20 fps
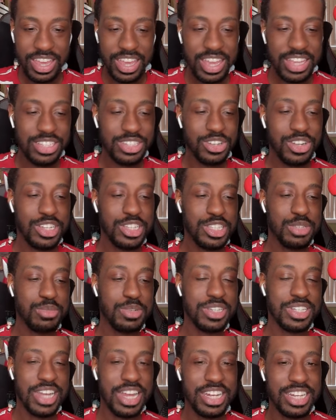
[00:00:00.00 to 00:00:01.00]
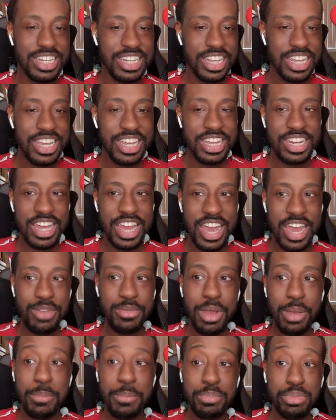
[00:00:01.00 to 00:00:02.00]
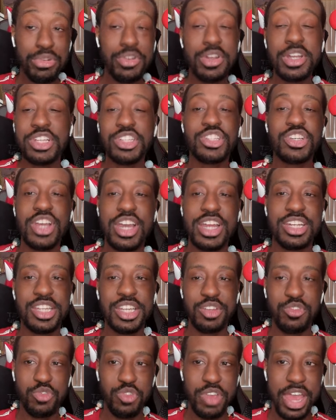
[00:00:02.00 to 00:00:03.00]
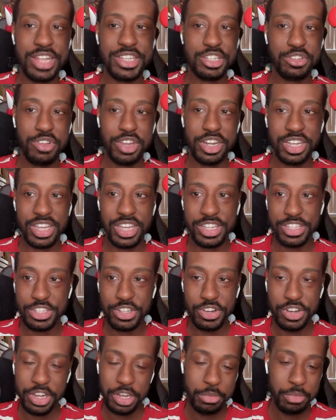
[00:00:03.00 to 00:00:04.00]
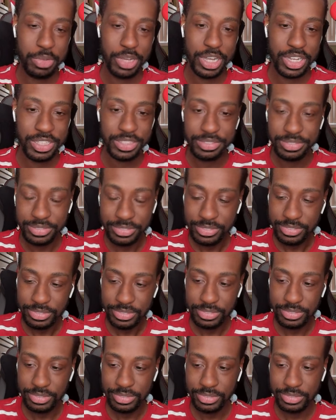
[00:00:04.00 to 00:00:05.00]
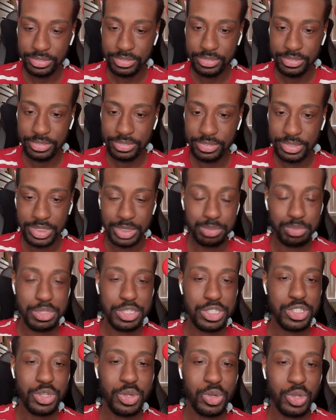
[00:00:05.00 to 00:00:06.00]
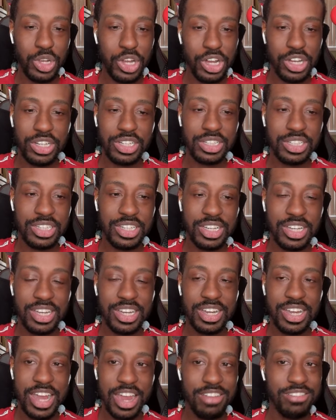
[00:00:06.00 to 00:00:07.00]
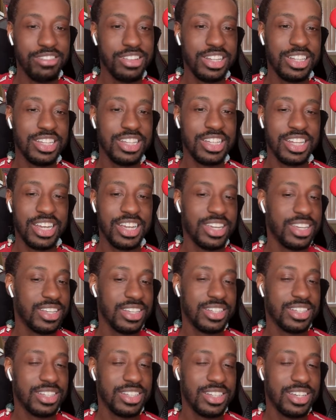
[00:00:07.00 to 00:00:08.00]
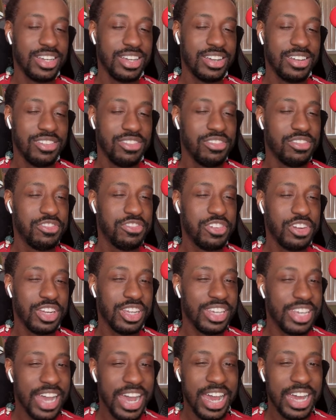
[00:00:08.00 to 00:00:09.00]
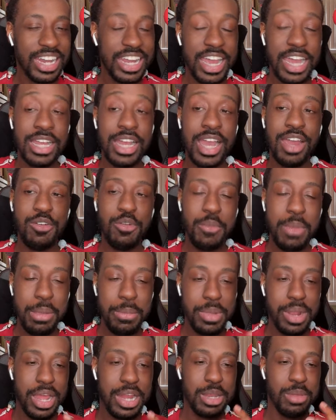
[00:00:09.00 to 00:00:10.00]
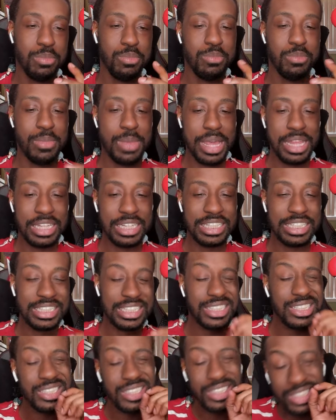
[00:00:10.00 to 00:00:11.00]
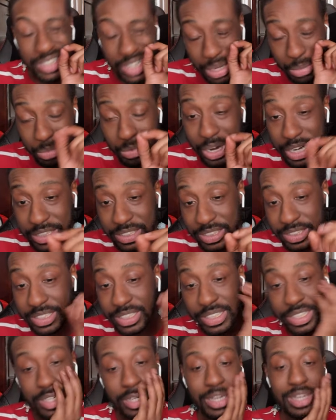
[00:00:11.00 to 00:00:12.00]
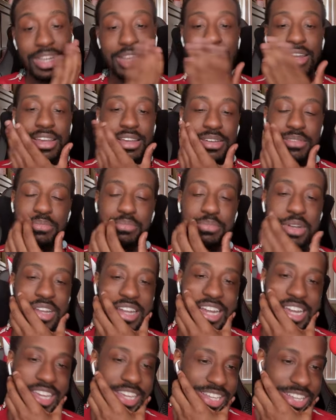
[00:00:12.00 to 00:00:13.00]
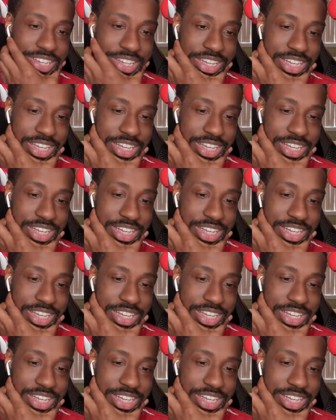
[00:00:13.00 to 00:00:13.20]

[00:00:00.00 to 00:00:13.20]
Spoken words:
it's crazy because I'm pretty sure I did react to Renegades already, but it's been so long, I really, forgot. I remember, the melody somewhat, but, I